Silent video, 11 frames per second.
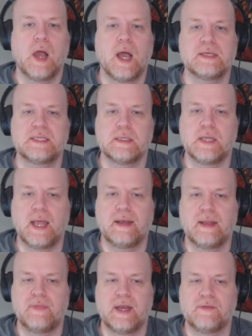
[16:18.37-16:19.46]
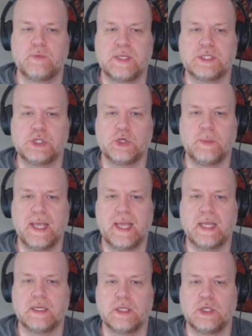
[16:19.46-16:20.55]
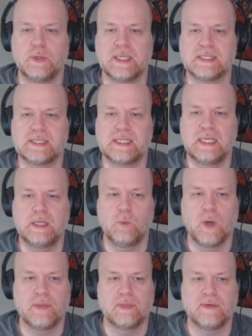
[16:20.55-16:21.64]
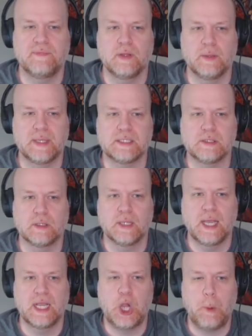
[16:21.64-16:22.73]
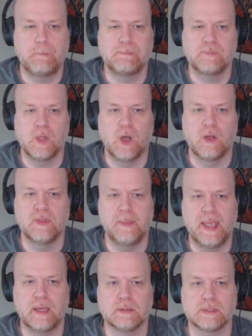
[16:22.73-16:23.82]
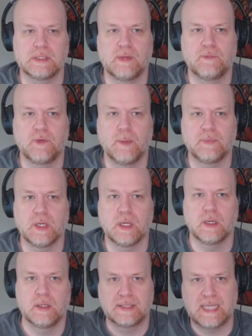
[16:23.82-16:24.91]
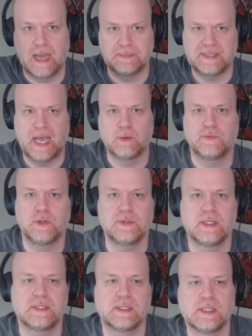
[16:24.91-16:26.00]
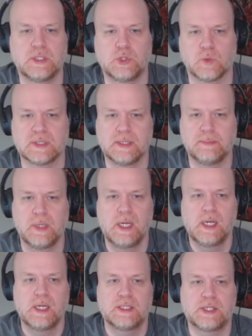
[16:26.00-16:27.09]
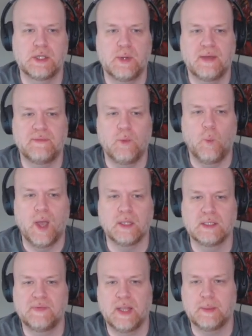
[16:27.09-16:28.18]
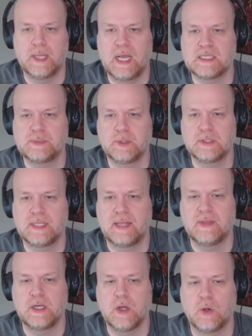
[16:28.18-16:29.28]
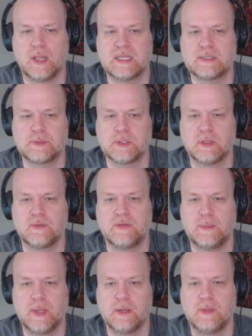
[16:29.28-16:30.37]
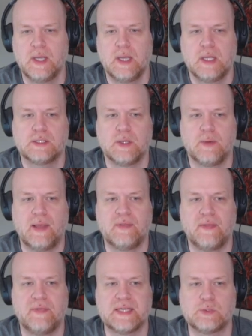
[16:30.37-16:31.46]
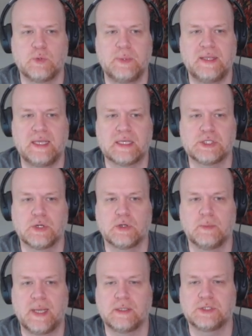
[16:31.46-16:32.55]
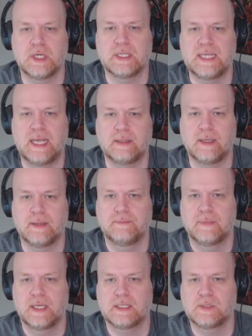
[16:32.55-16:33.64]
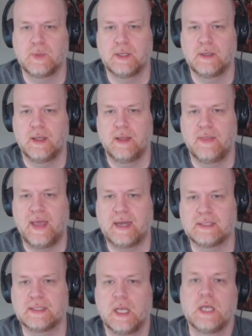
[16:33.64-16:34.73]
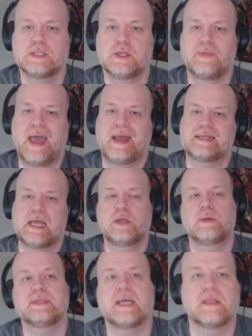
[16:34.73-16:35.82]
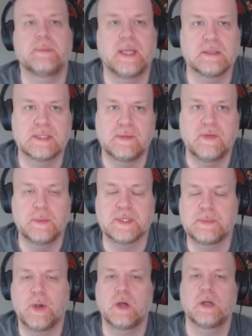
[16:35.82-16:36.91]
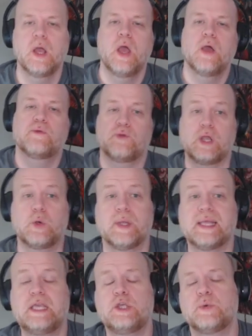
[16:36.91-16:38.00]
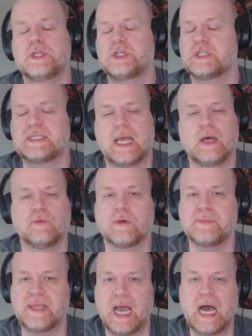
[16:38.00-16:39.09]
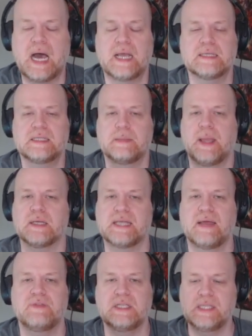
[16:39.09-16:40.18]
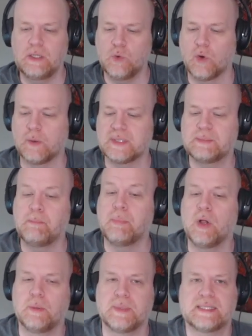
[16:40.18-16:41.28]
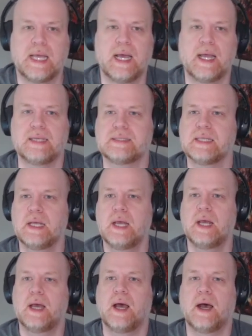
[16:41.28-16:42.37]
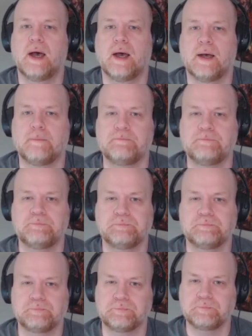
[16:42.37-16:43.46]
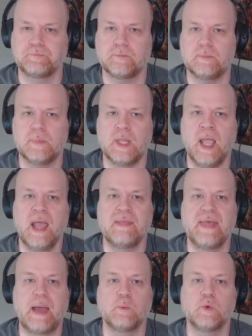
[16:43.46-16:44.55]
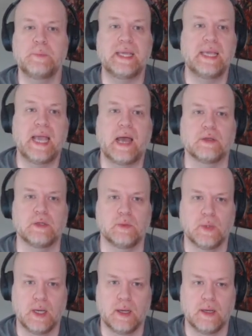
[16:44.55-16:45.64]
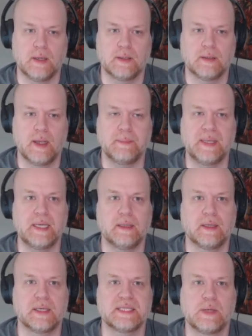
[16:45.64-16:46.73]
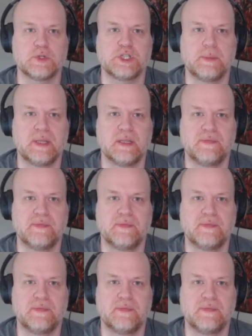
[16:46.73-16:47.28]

And then if we zoom in, you can see what the filaments look like on the males from the top-down view. This is the dorsum. So you have well-developed claspers and then no claspers on the female. So, and then this would be the external male genitalia. That's what that is. So that is how you can tell the males and females apart. Frequently, you can just tell from the eyes. The males have these enormous bulbous eyes, and that will be how you immediately distinguish them in the